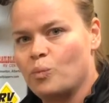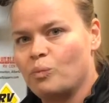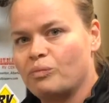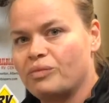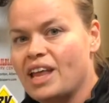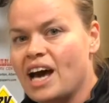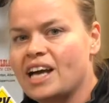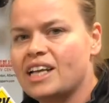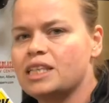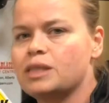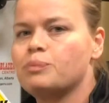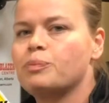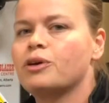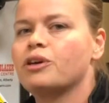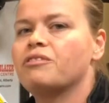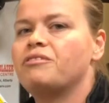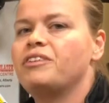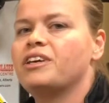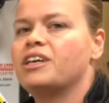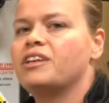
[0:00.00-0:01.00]
That is
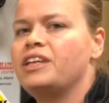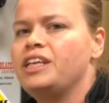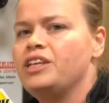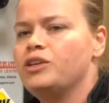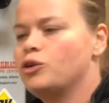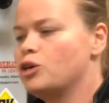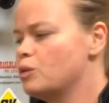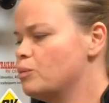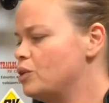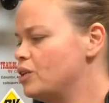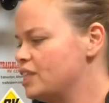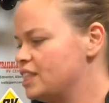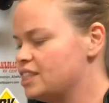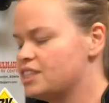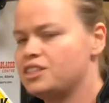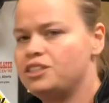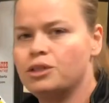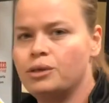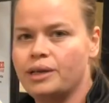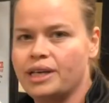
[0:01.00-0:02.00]
perfectly normal. It's
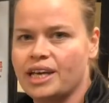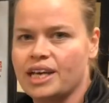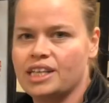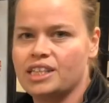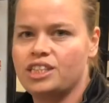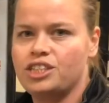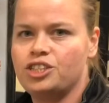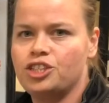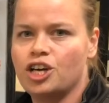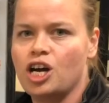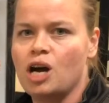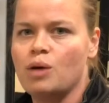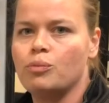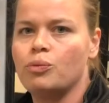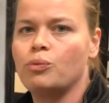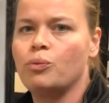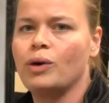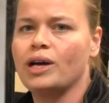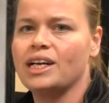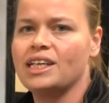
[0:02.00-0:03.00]
doing its job.
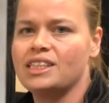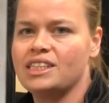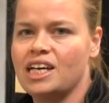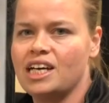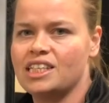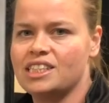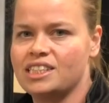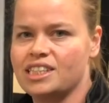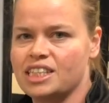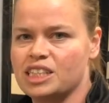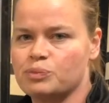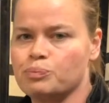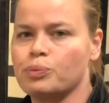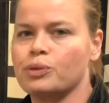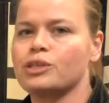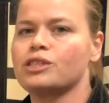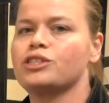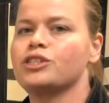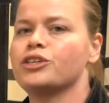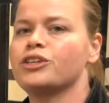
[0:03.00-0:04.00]
What it does is
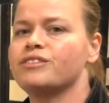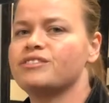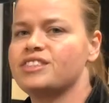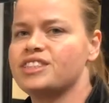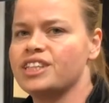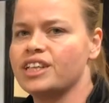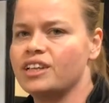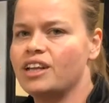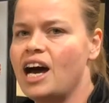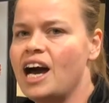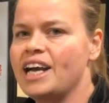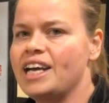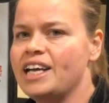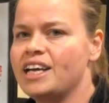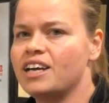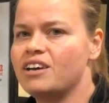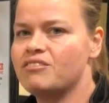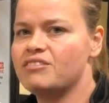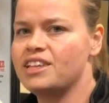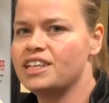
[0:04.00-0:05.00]
preserves the
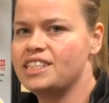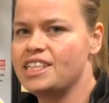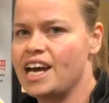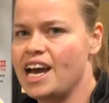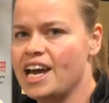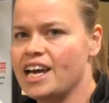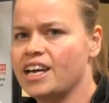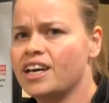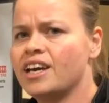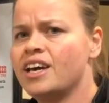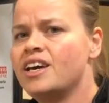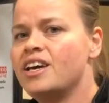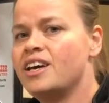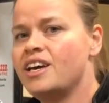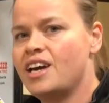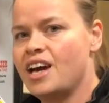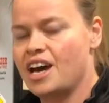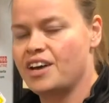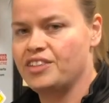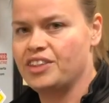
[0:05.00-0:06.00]
lining of the tank,
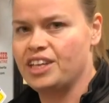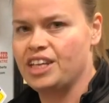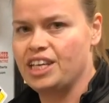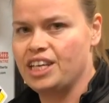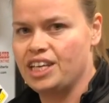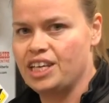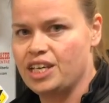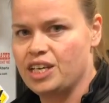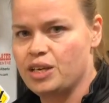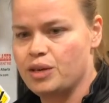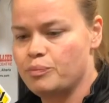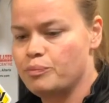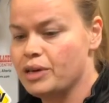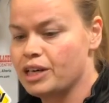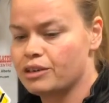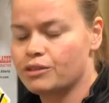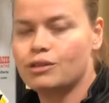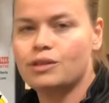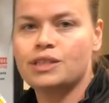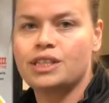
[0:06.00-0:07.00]
and the
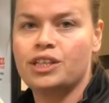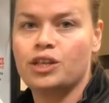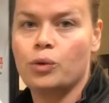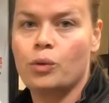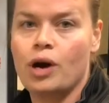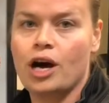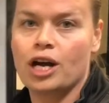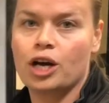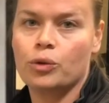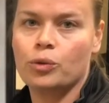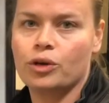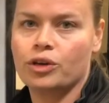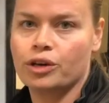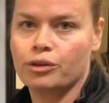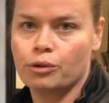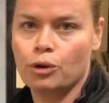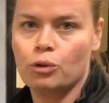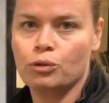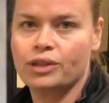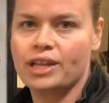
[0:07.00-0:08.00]
minerals in the water will
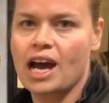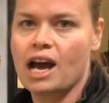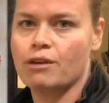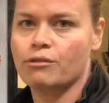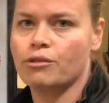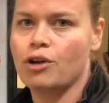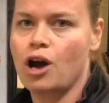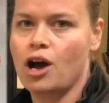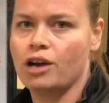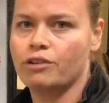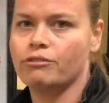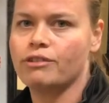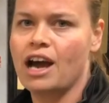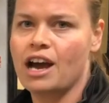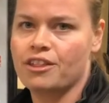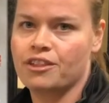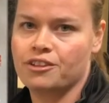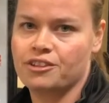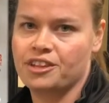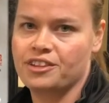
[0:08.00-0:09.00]
corrode that rod
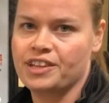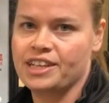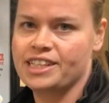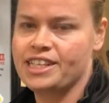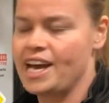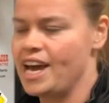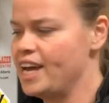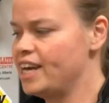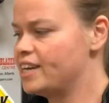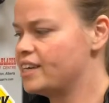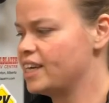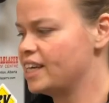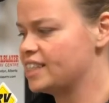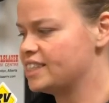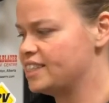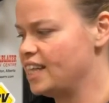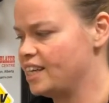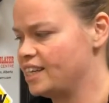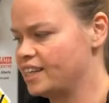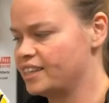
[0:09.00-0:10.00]
rather than the tank,
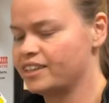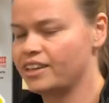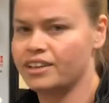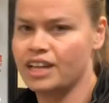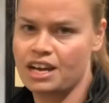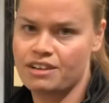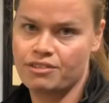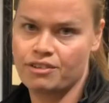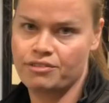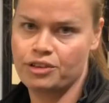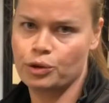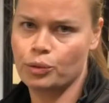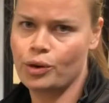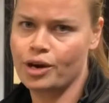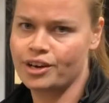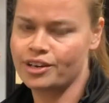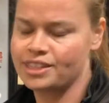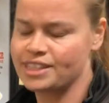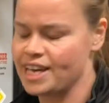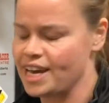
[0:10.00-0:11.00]
extending the life of your
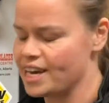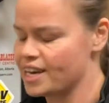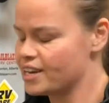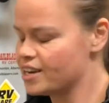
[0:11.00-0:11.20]
water tank.